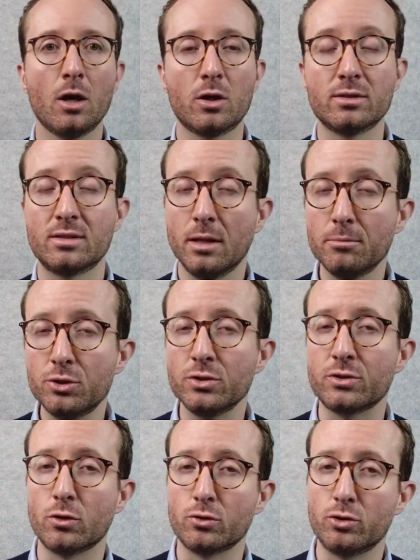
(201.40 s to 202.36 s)

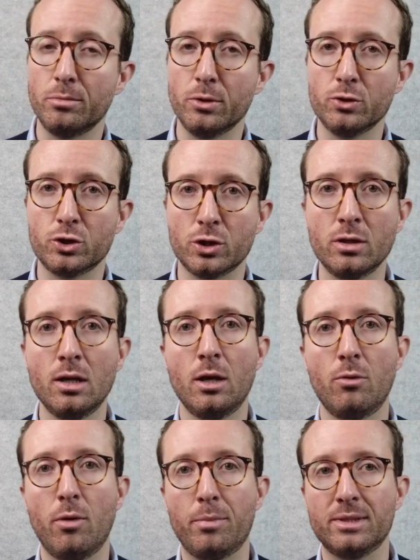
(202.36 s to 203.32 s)
Consumption's contribution,
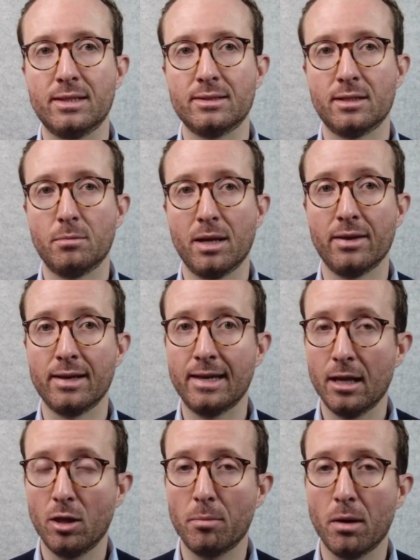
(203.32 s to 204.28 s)
represented by the
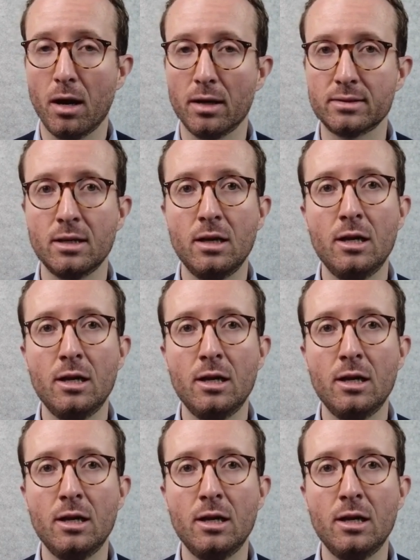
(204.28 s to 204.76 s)
yellow bars,